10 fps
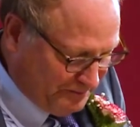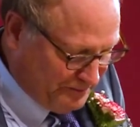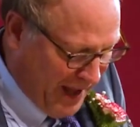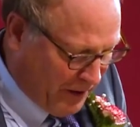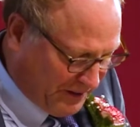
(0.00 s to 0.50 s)

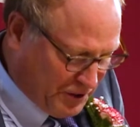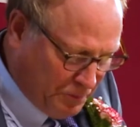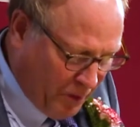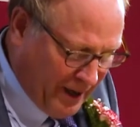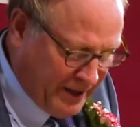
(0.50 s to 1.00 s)
Now at this
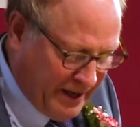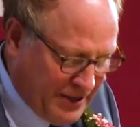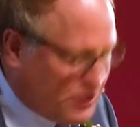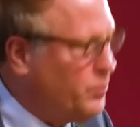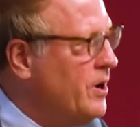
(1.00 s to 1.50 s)
point, I
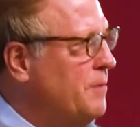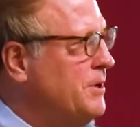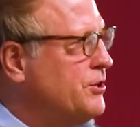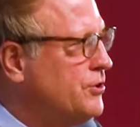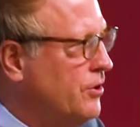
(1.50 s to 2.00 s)
just want to
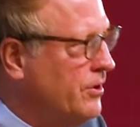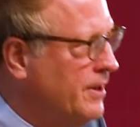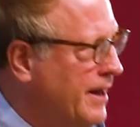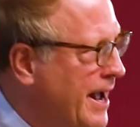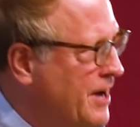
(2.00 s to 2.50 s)
be sure
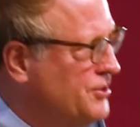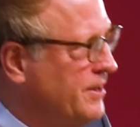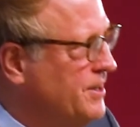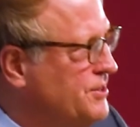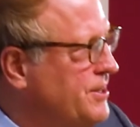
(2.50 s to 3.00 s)
that Ashley
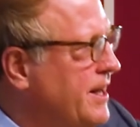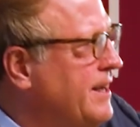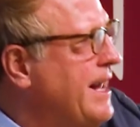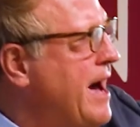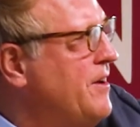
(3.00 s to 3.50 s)
is sitting
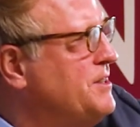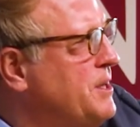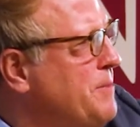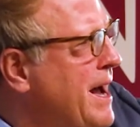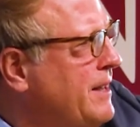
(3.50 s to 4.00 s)
down. Is he
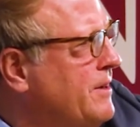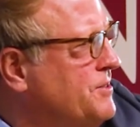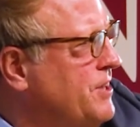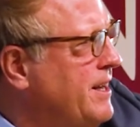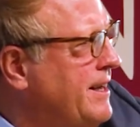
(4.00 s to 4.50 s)
back there
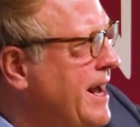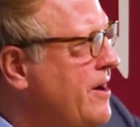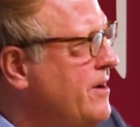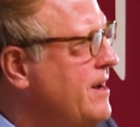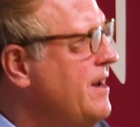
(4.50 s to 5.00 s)
sitting
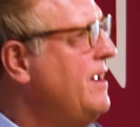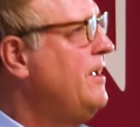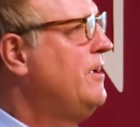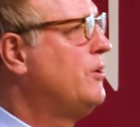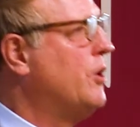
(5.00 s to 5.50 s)
down?
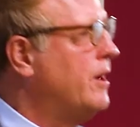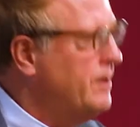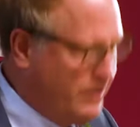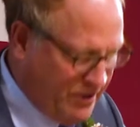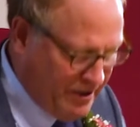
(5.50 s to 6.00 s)

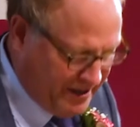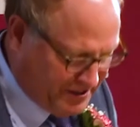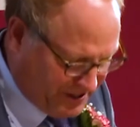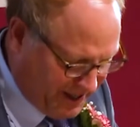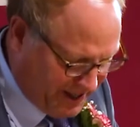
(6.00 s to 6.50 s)
Good,
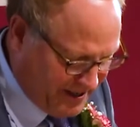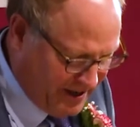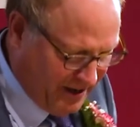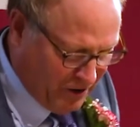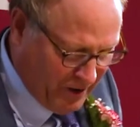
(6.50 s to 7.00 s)
he's
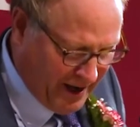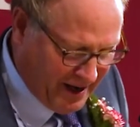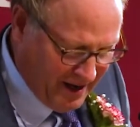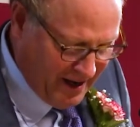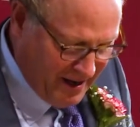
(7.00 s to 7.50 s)
seated.
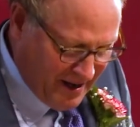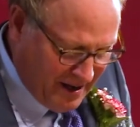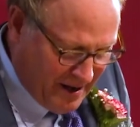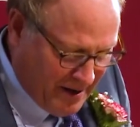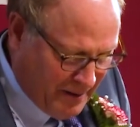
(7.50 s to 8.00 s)
Okay.
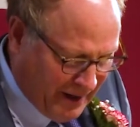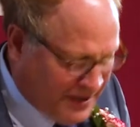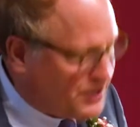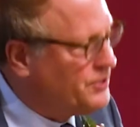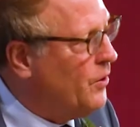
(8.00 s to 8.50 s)
I
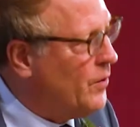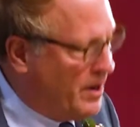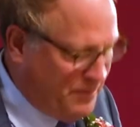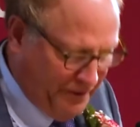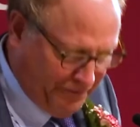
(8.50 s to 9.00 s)
just don't
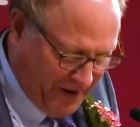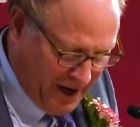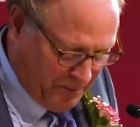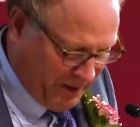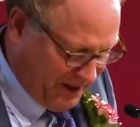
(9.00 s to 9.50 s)
want him to
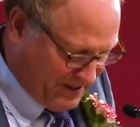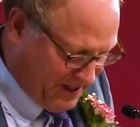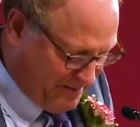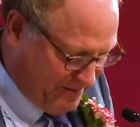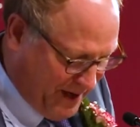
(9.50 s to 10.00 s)
faint because
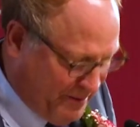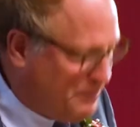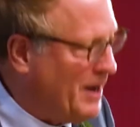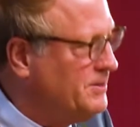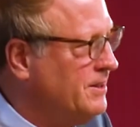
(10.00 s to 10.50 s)
I'm
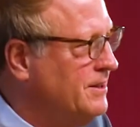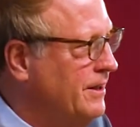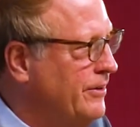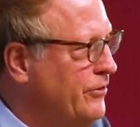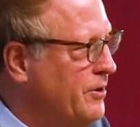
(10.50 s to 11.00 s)
about to
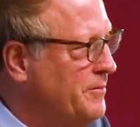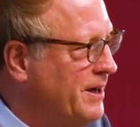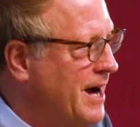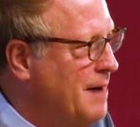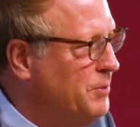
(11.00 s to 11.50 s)
deliver him a
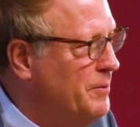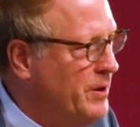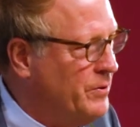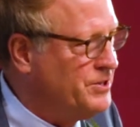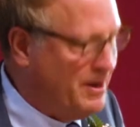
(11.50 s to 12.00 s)

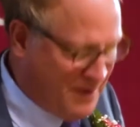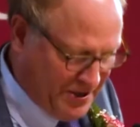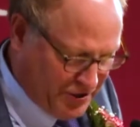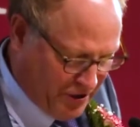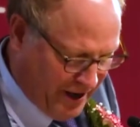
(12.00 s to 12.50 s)
compliment, which I'm not
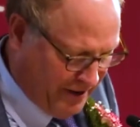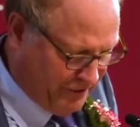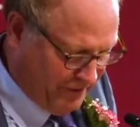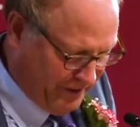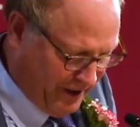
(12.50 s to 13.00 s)
sure I
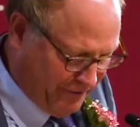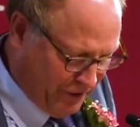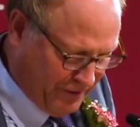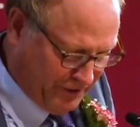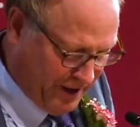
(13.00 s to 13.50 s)

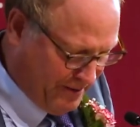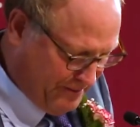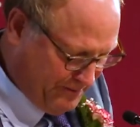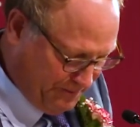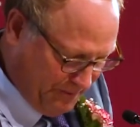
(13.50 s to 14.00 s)
ever have
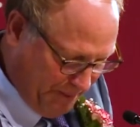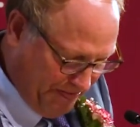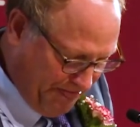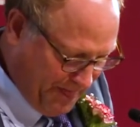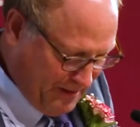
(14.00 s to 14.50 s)

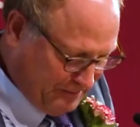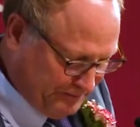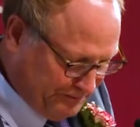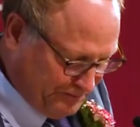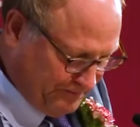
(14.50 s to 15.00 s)

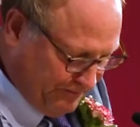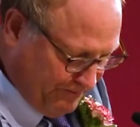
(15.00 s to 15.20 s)
done.